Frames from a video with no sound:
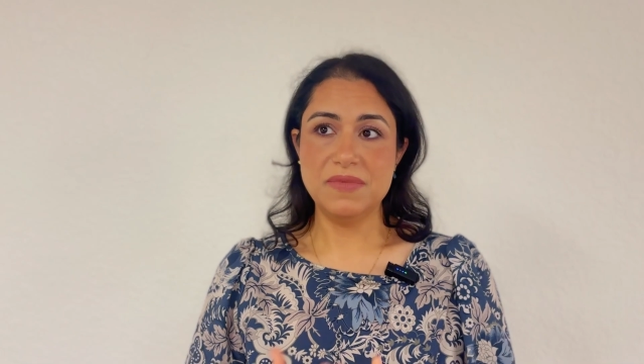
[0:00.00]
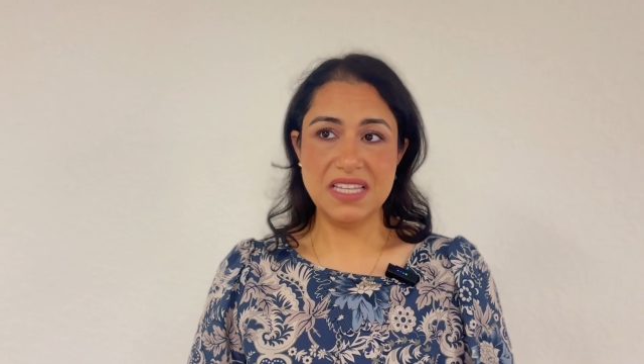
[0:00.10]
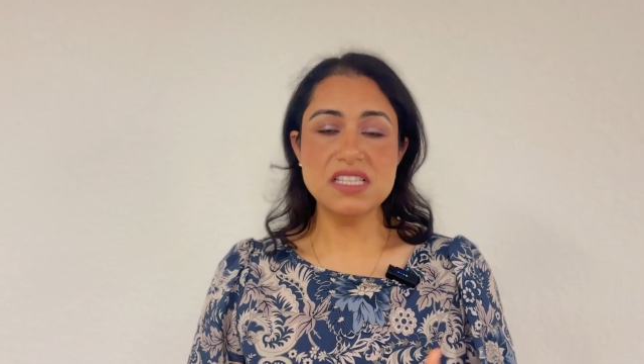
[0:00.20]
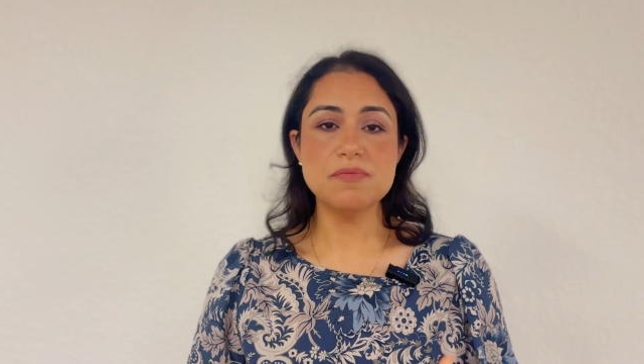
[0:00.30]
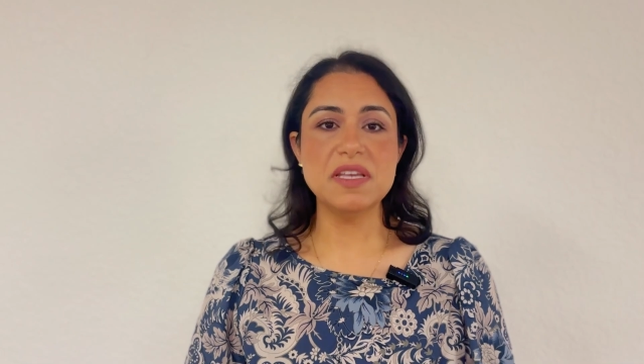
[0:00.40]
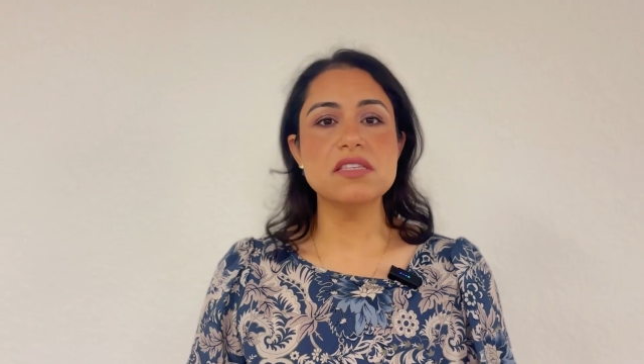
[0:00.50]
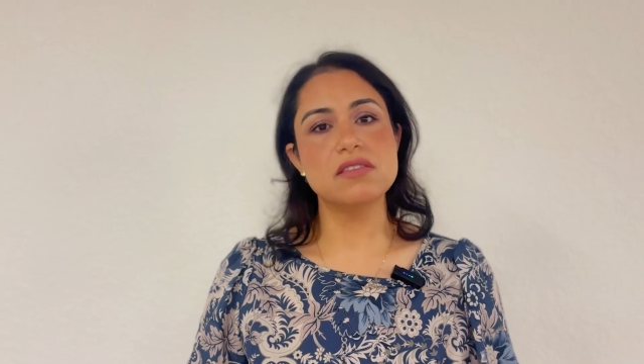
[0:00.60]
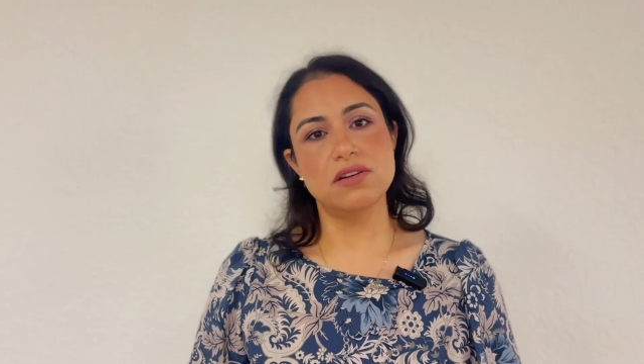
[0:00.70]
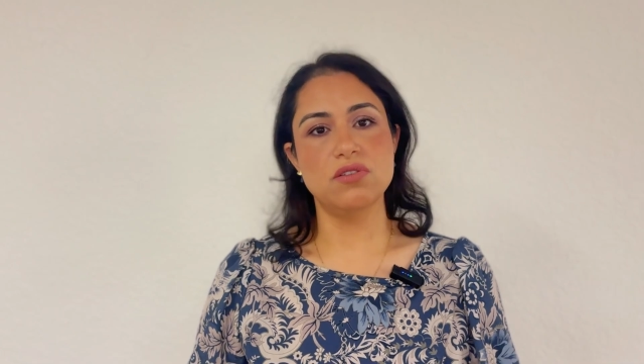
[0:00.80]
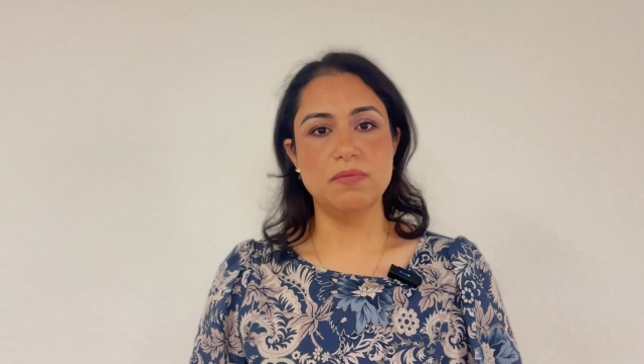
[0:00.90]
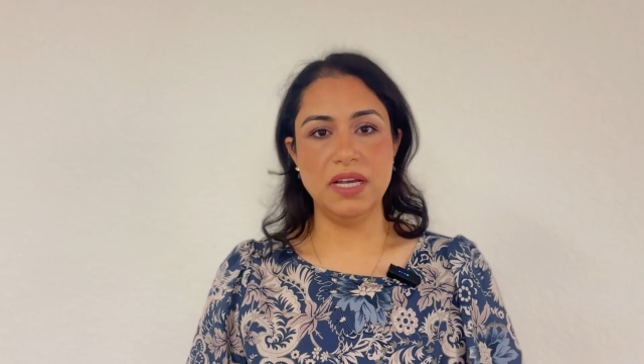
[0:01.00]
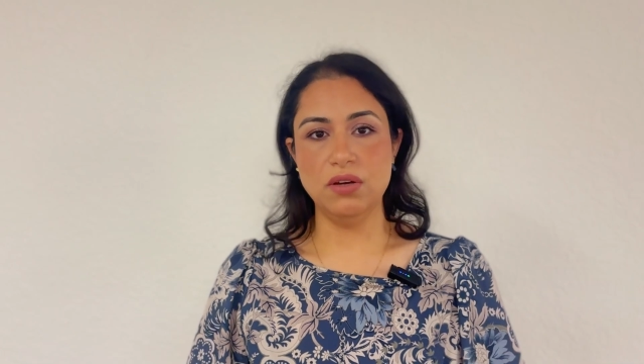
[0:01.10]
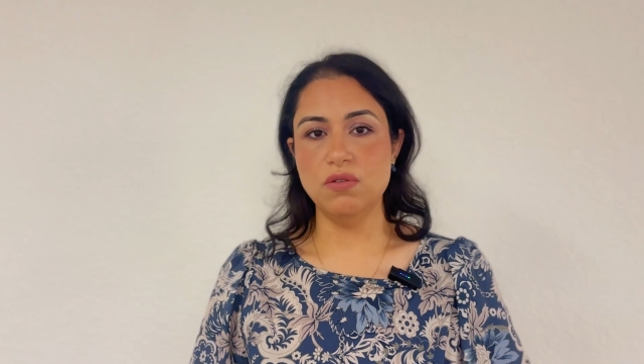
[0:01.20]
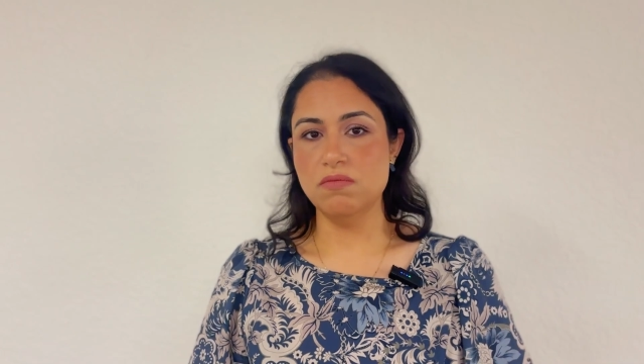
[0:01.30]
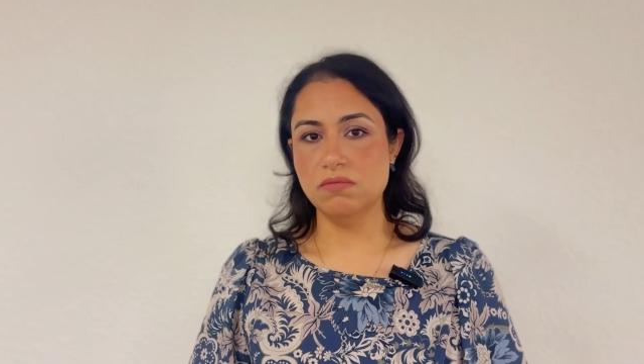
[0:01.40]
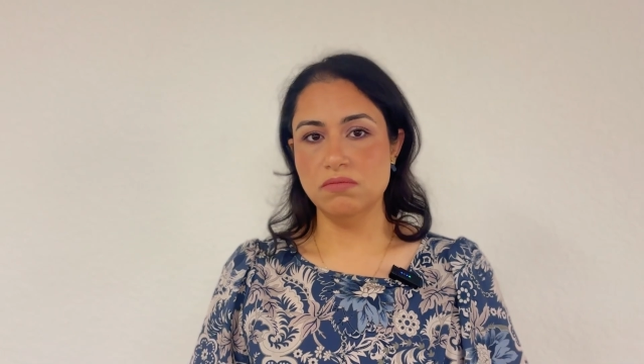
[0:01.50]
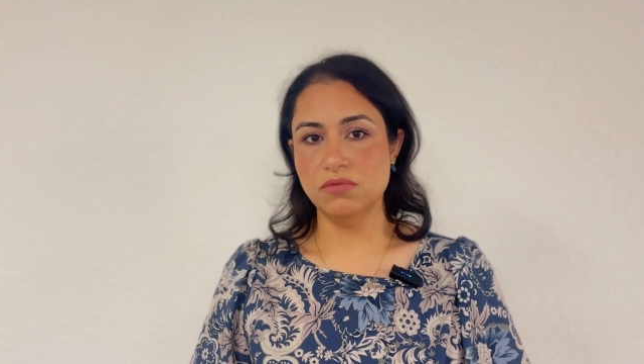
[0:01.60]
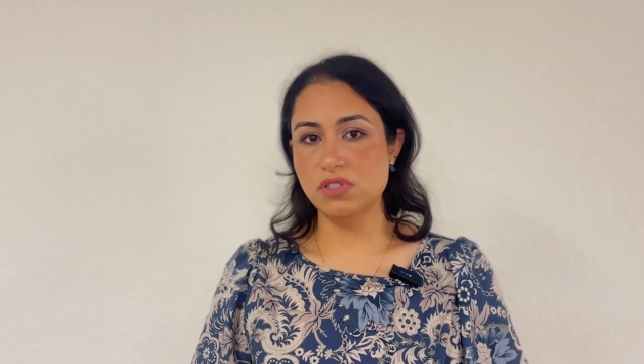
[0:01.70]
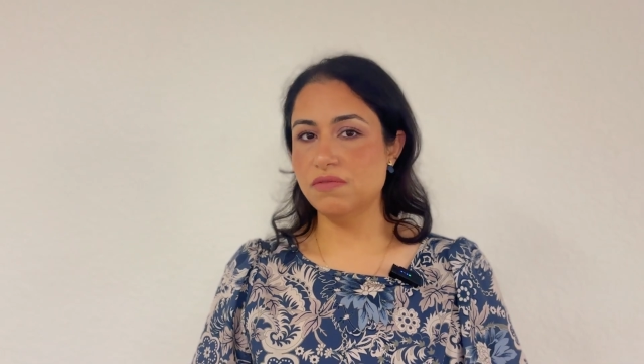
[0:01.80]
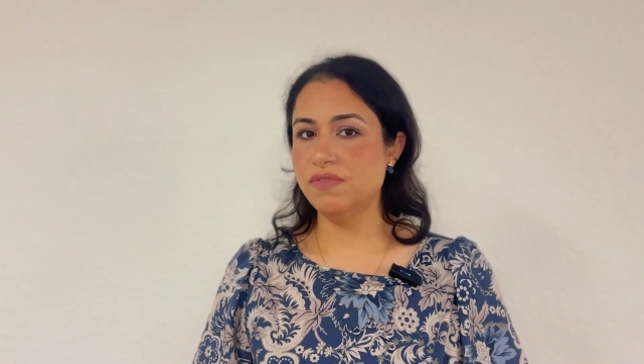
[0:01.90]
things being sterile back home
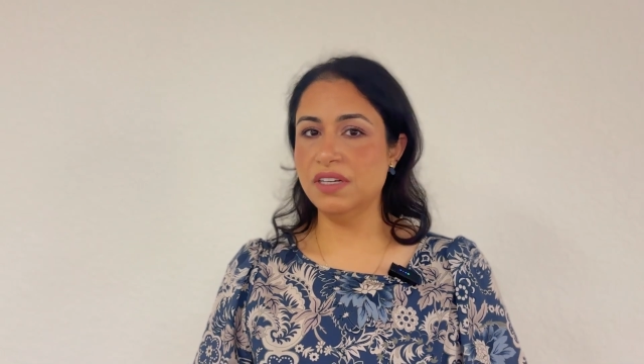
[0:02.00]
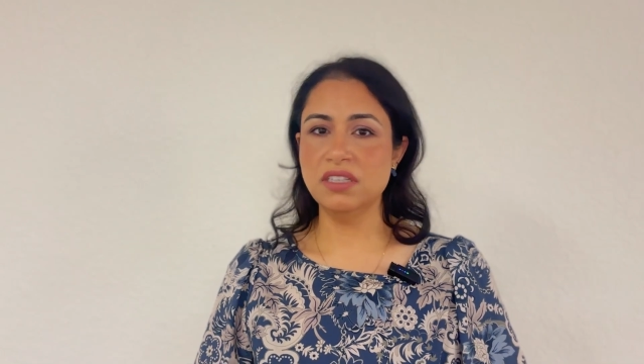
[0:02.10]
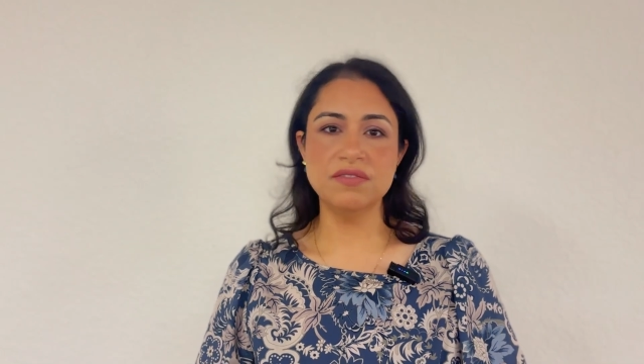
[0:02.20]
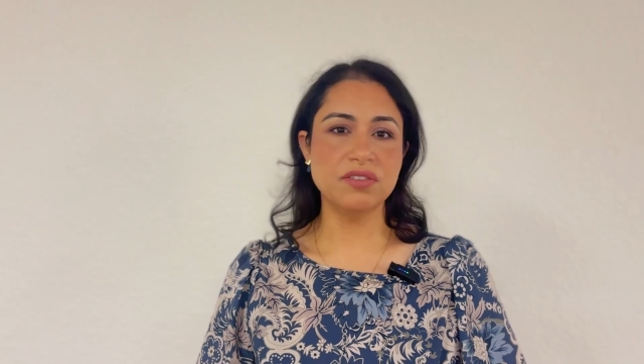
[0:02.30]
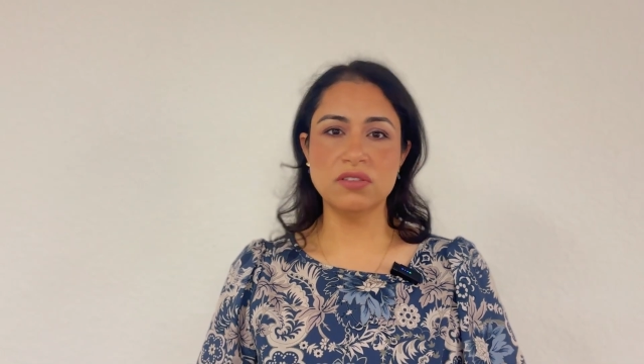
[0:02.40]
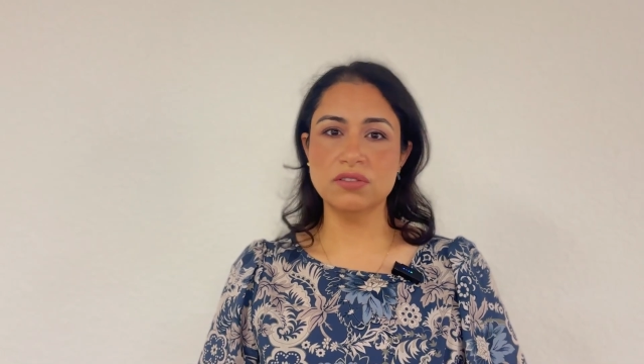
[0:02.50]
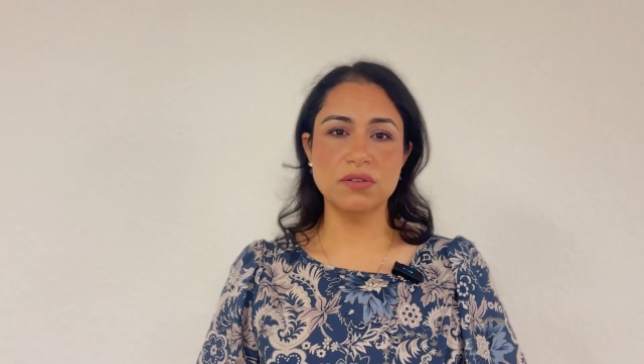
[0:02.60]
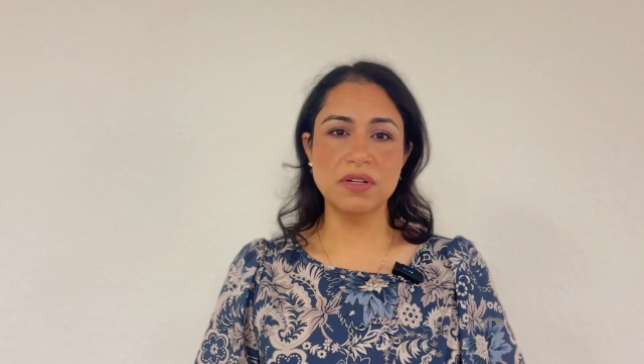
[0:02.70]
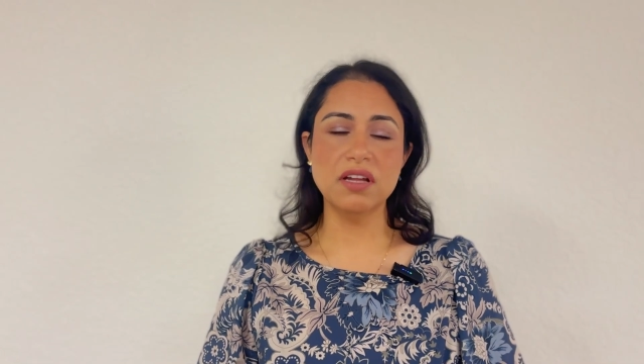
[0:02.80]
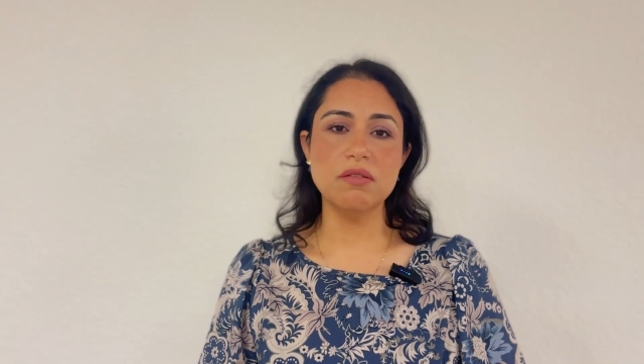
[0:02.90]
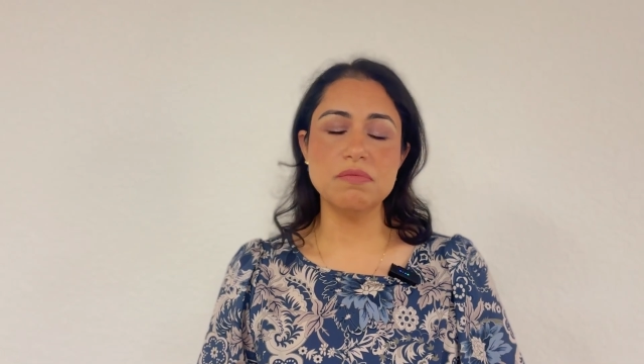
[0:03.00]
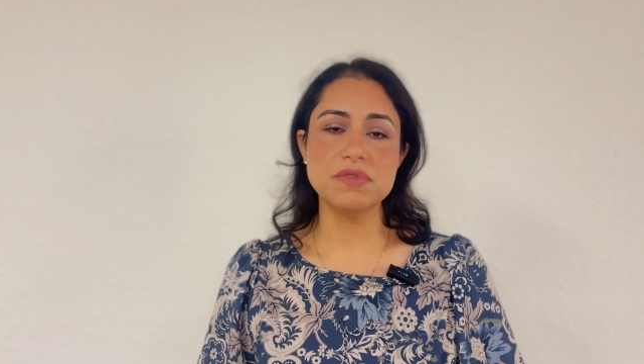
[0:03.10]
was very difficult growing up.